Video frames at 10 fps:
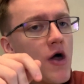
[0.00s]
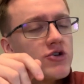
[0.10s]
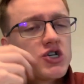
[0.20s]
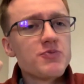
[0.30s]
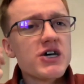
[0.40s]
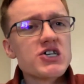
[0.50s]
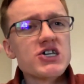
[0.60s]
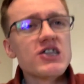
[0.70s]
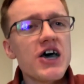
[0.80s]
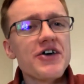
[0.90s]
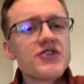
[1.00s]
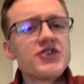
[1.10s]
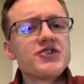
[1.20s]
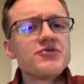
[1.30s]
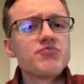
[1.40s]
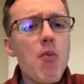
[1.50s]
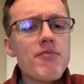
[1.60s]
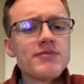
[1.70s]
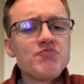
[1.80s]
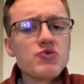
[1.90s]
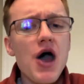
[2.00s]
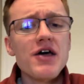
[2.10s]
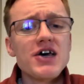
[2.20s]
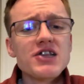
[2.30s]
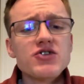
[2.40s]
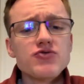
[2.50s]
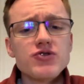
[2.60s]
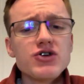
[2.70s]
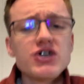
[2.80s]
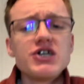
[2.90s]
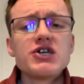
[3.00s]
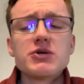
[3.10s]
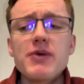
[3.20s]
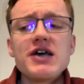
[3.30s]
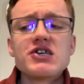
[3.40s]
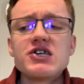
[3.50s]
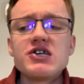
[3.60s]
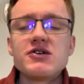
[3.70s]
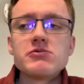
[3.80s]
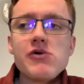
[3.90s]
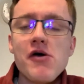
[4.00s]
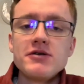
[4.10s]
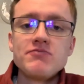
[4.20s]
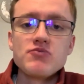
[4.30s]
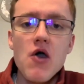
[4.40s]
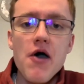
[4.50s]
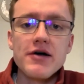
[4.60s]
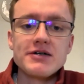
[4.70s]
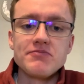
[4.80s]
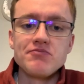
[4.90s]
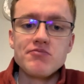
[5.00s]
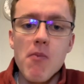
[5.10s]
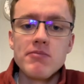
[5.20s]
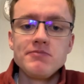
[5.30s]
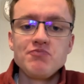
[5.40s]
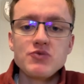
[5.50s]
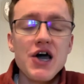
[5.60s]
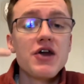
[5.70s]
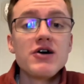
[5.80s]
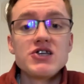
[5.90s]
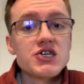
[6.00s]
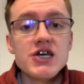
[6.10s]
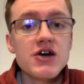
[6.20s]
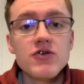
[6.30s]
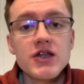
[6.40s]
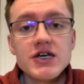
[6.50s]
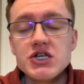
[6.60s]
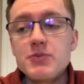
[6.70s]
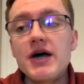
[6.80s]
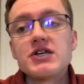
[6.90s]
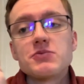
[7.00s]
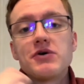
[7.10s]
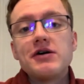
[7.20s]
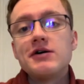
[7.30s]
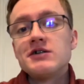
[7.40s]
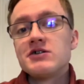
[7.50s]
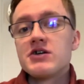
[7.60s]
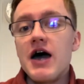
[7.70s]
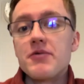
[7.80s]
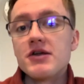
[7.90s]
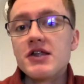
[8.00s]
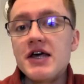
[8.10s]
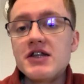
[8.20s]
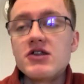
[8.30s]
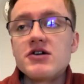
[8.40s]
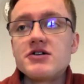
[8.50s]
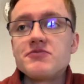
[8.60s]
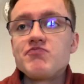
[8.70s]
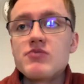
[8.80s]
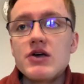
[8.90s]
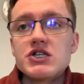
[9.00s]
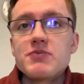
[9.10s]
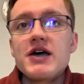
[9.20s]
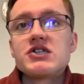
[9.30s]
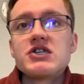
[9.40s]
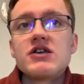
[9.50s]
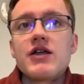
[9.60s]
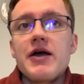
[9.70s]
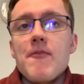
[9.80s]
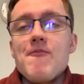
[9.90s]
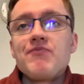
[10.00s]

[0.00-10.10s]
Just because I like the really spicy, I know I just said I don't like spice, but I really like the spicy, like,